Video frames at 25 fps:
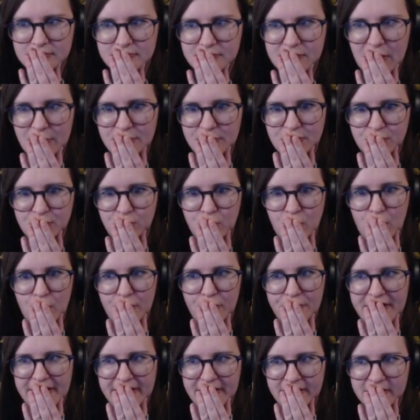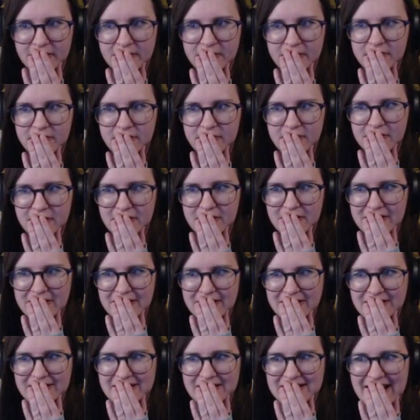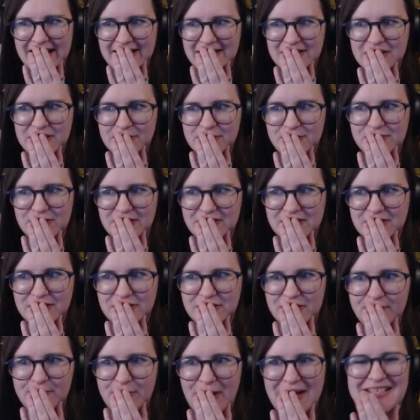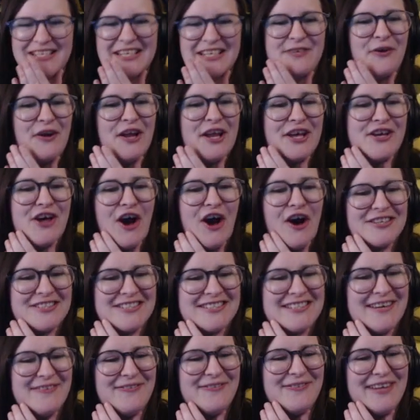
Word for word: That was a warning. This energy restriction is good practice for the cost